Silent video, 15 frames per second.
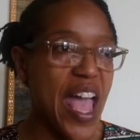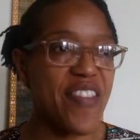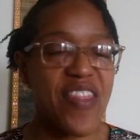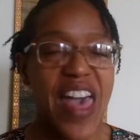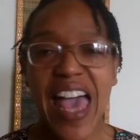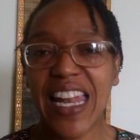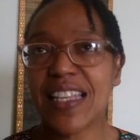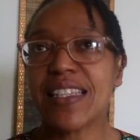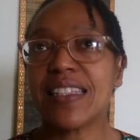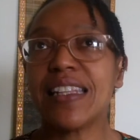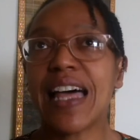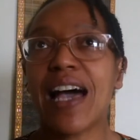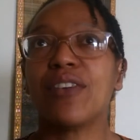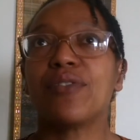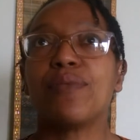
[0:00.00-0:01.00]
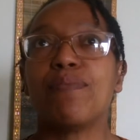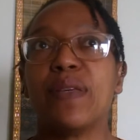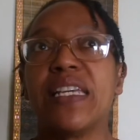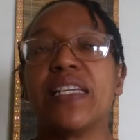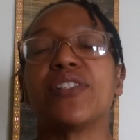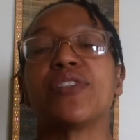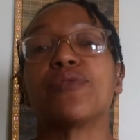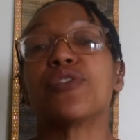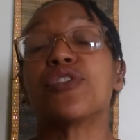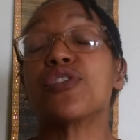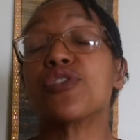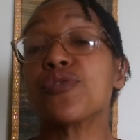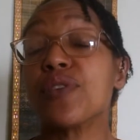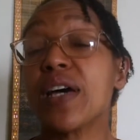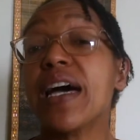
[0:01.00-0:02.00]
and that has allowed me to
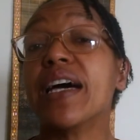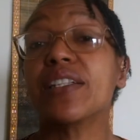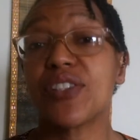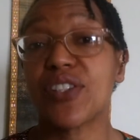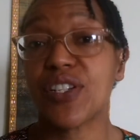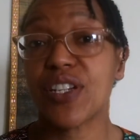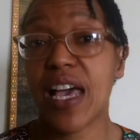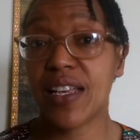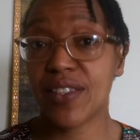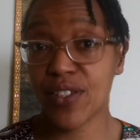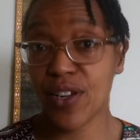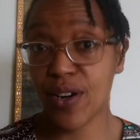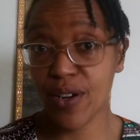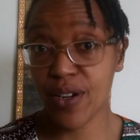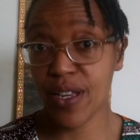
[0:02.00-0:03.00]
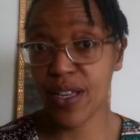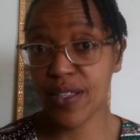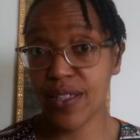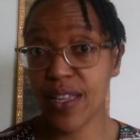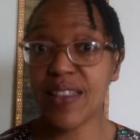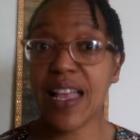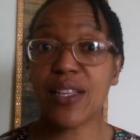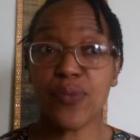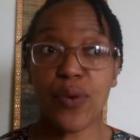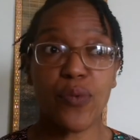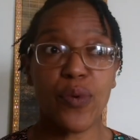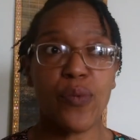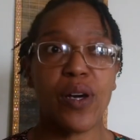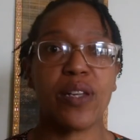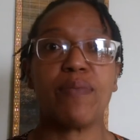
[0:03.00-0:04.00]
stretch as an artist. And that's
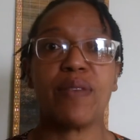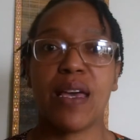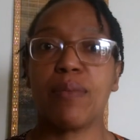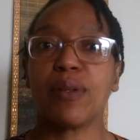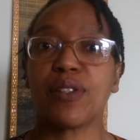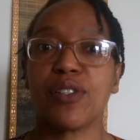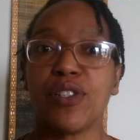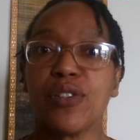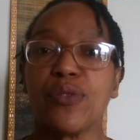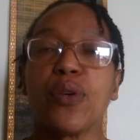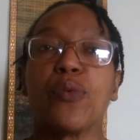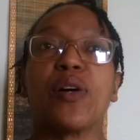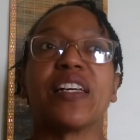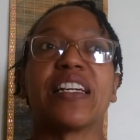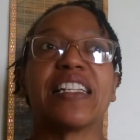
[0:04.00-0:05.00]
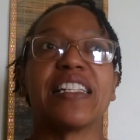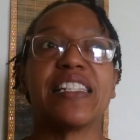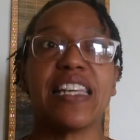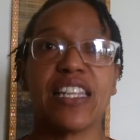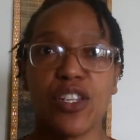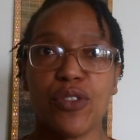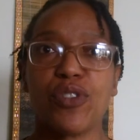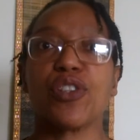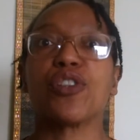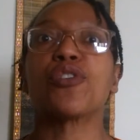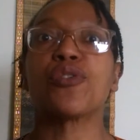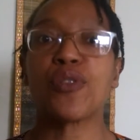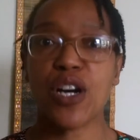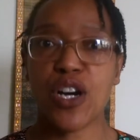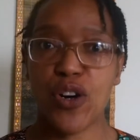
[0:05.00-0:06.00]
what we want to be able to do. We want to continue to
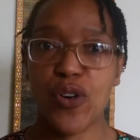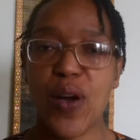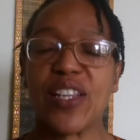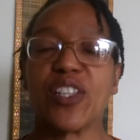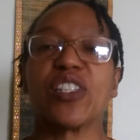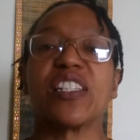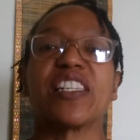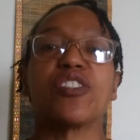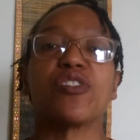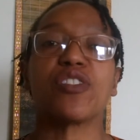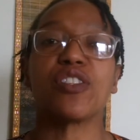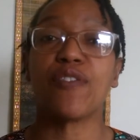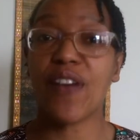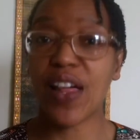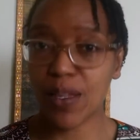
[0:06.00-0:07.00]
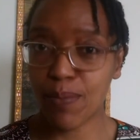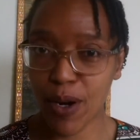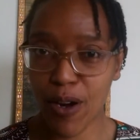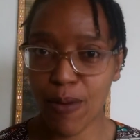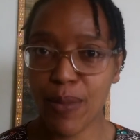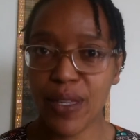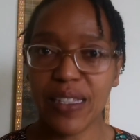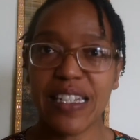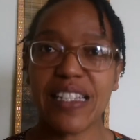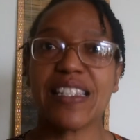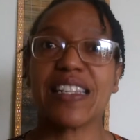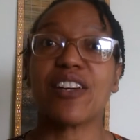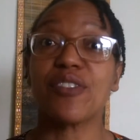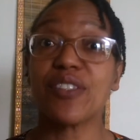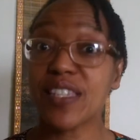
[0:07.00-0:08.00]
grow and continue to develop our abilities
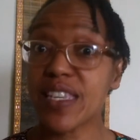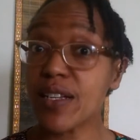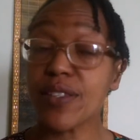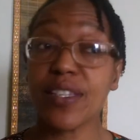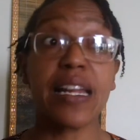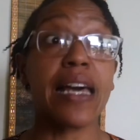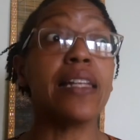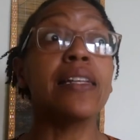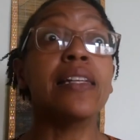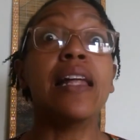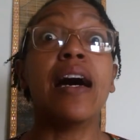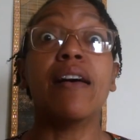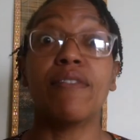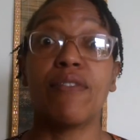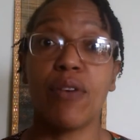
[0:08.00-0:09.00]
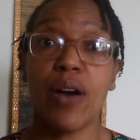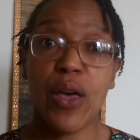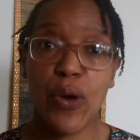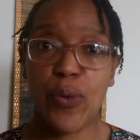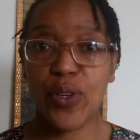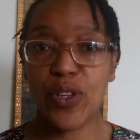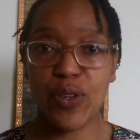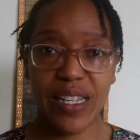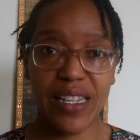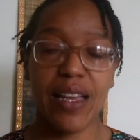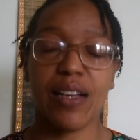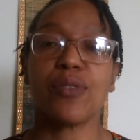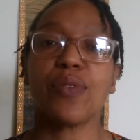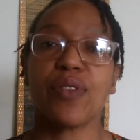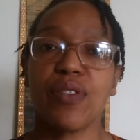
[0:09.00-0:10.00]
and our skills. And I love when you
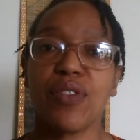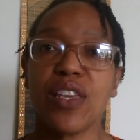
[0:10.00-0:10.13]
connect with a